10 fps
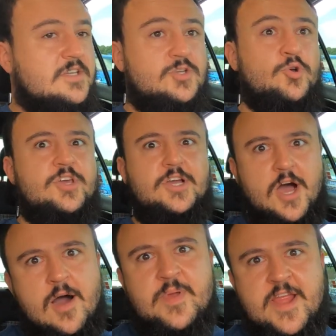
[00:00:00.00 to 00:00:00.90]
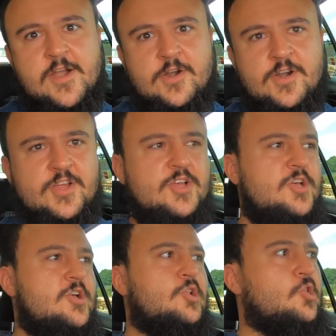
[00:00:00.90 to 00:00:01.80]
So you come here
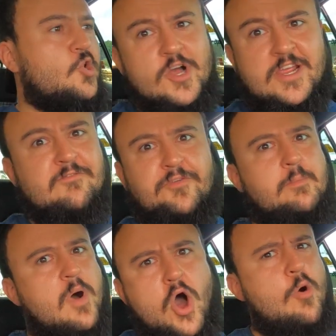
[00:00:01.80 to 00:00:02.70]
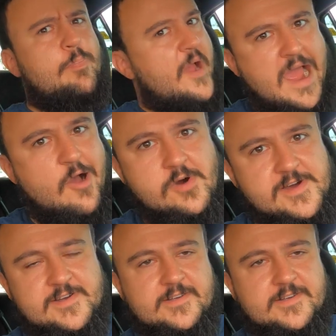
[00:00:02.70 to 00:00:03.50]
looking for more power.